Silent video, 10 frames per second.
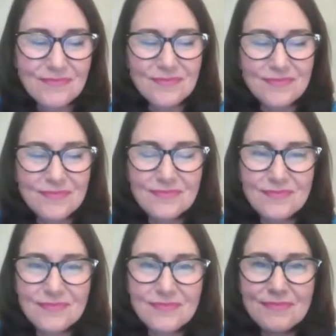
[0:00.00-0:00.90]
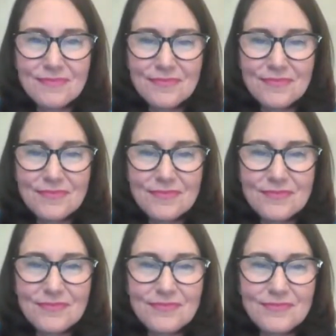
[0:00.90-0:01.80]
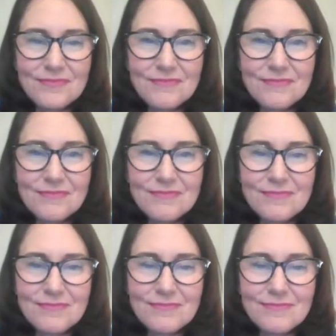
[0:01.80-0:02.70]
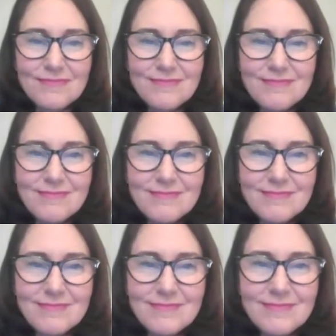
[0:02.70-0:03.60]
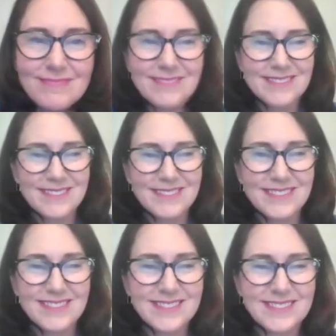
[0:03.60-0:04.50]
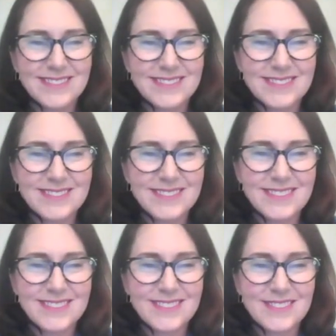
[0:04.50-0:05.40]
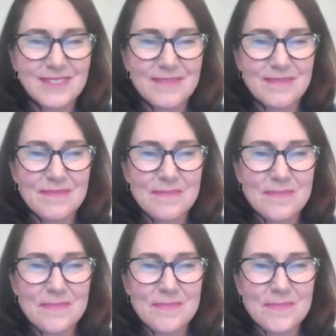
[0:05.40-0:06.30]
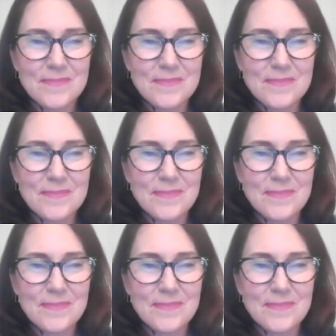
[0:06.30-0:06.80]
(silent)